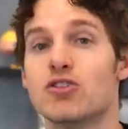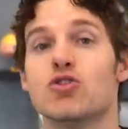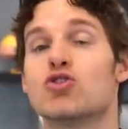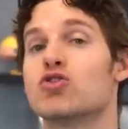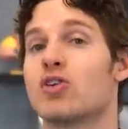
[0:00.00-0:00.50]
to
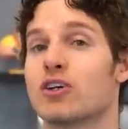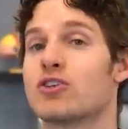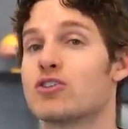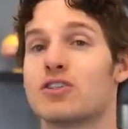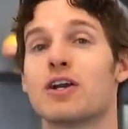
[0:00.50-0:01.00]

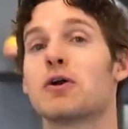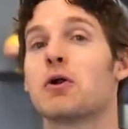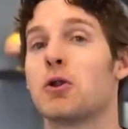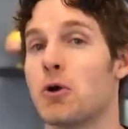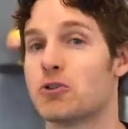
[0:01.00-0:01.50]
structures that are
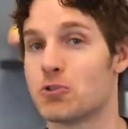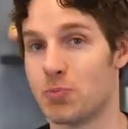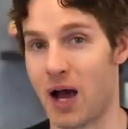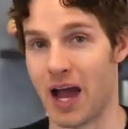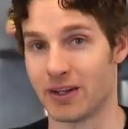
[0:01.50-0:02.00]
close
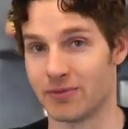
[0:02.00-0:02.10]
by.